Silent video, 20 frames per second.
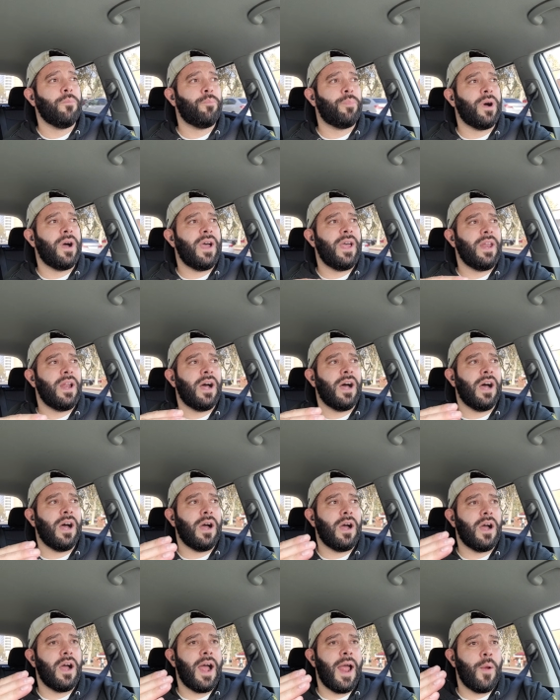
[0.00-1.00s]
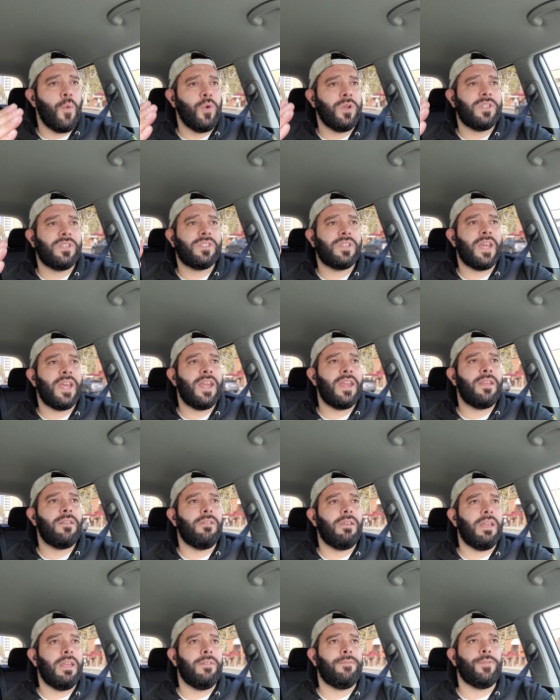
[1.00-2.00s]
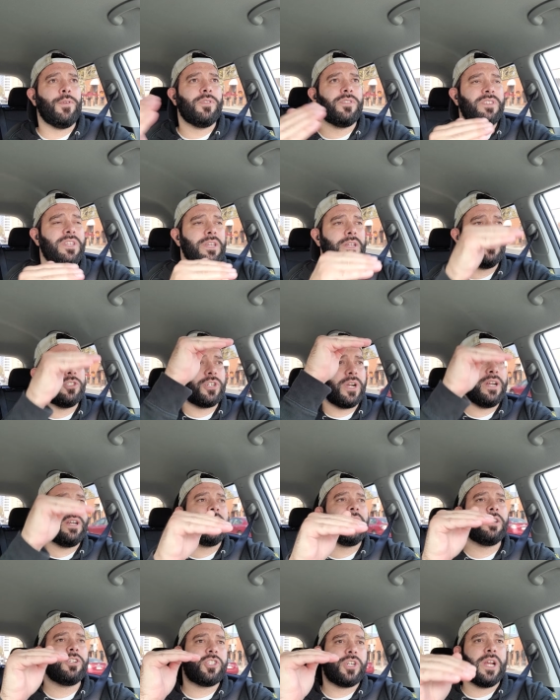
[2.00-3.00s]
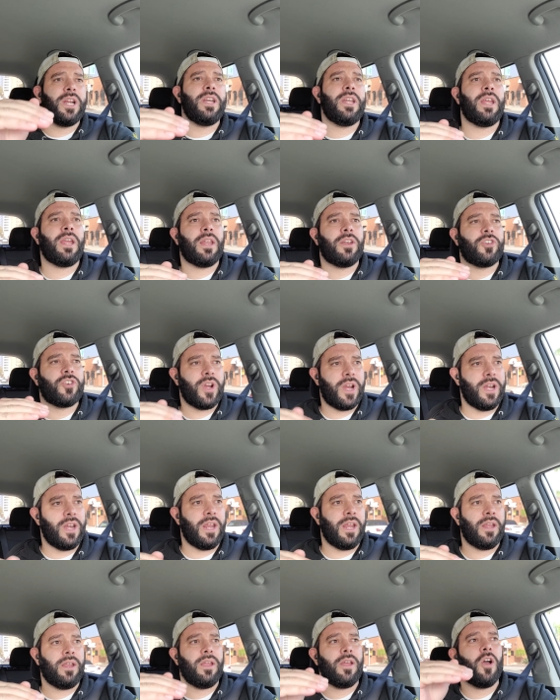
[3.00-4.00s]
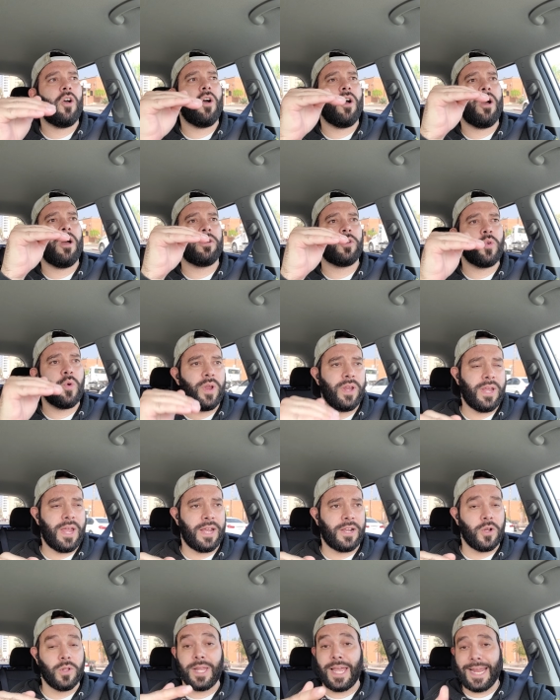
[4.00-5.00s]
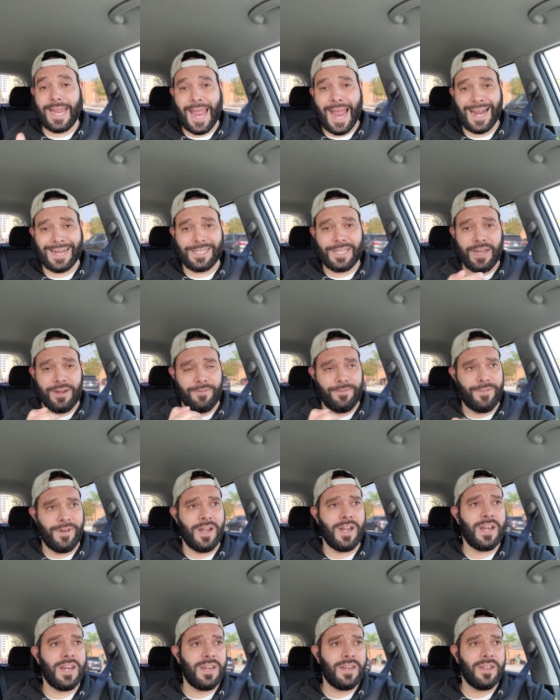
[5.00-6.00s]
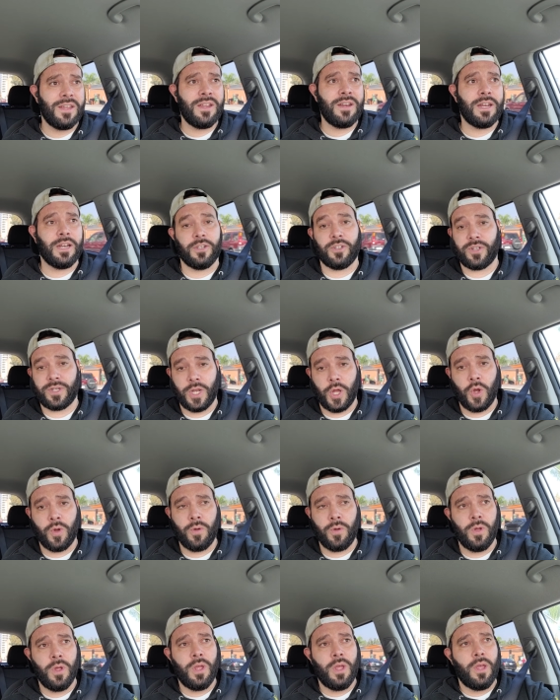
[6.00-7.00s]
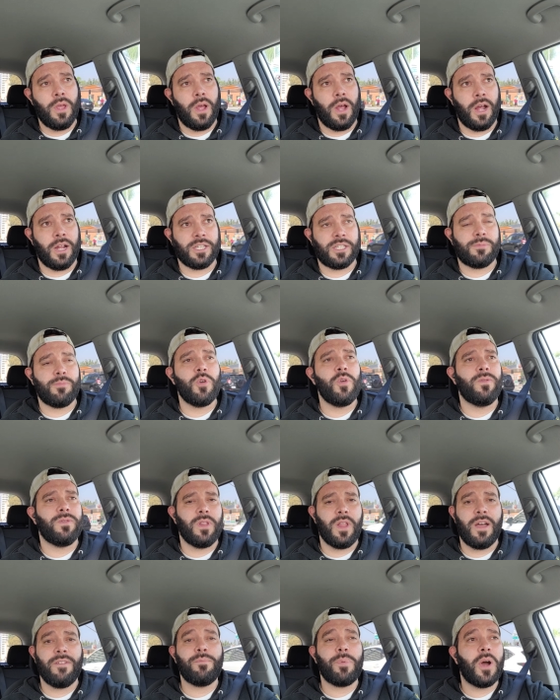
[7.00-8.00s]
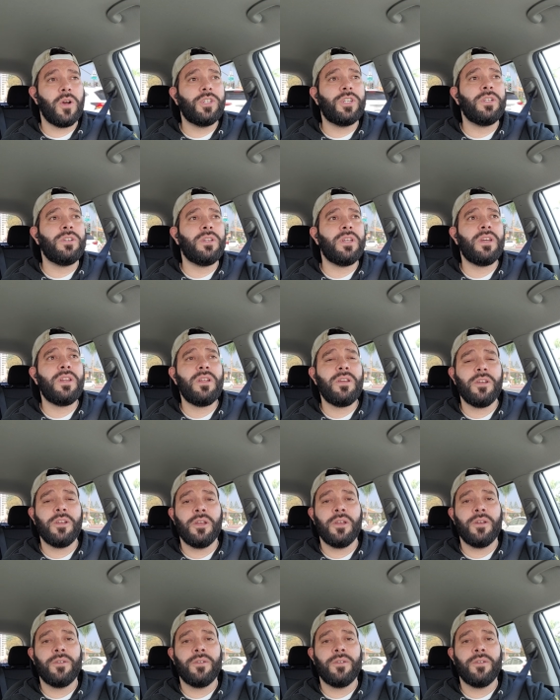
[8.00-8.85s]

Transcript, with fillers: But uh, I would say if you see it trending and trending and trending on CoinGecko, like Axie Infinity did and Slow uh, Smooth Love Potion did